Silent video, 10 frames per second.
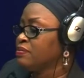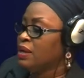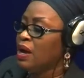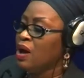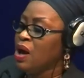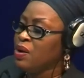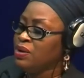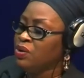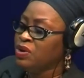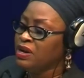Now, how
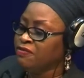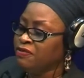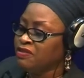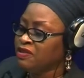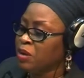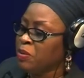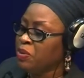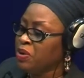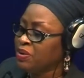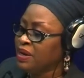an owner feels about
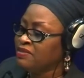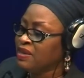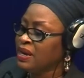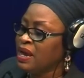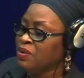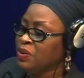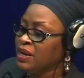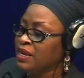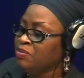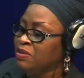progress and how
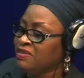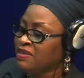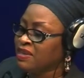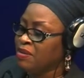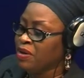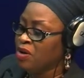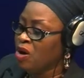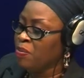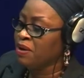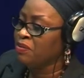quickly a business can be
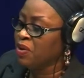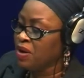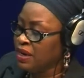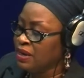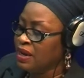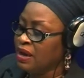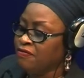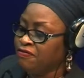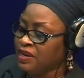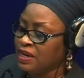up and running and
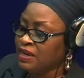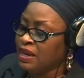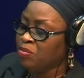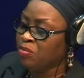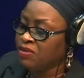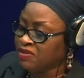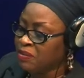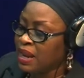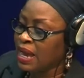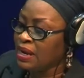feeding that
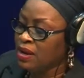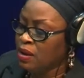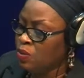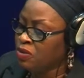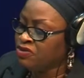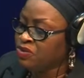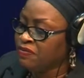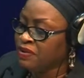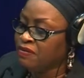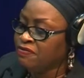bottom line will
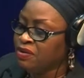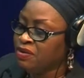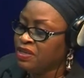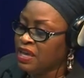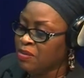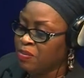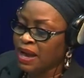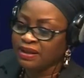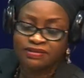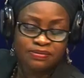swiftly feel the
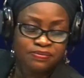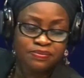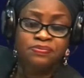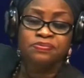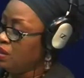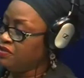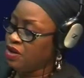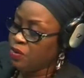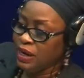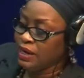impact.
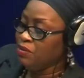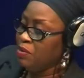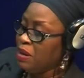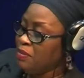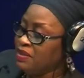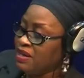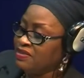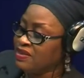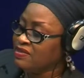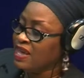So quickly remember that
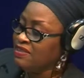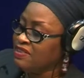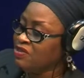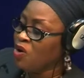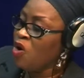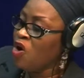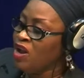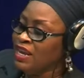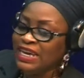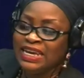success is
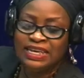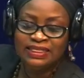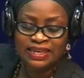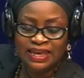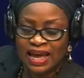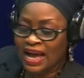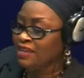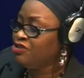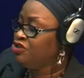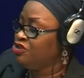all in the
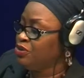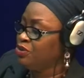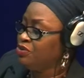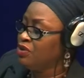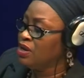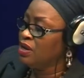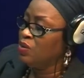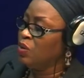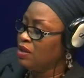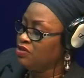attitude.
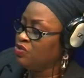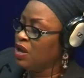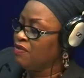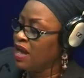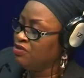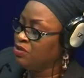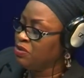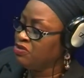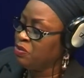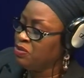Well, 12
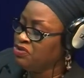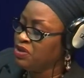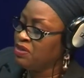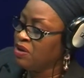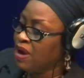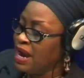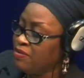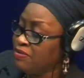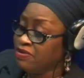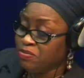attributes to put you in the right
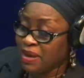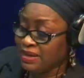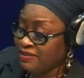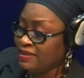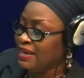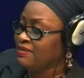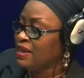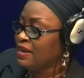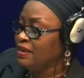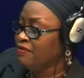mindset
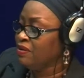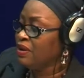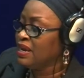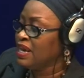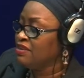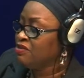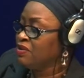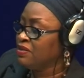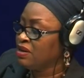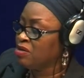and give you an edge
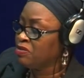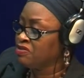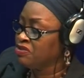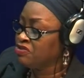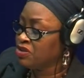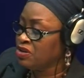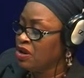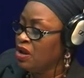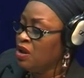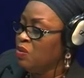over the competition.
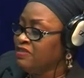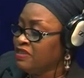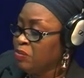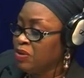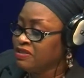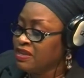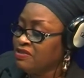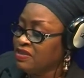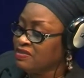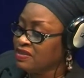What's important
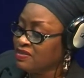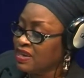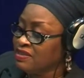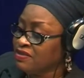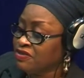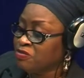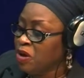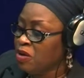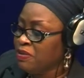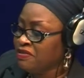to the success of
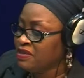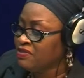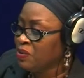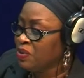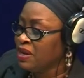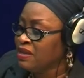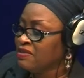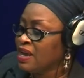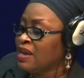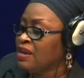small business
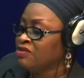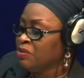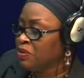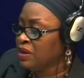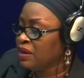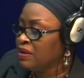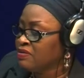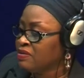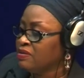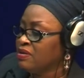owners and
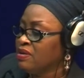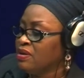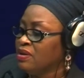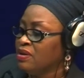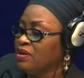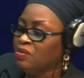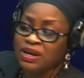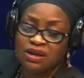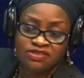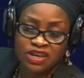entrepreneurs?
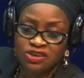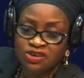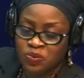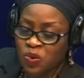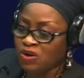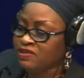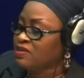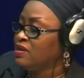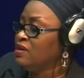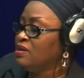Well, I'll tell you
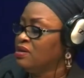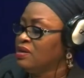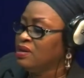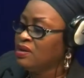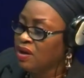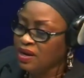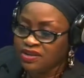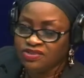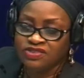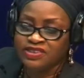what.
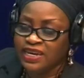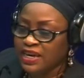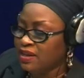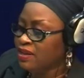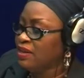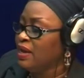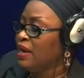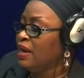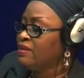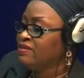Knowledge, skill,
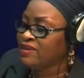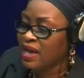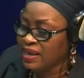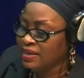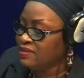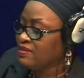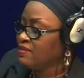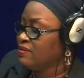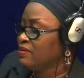and talent.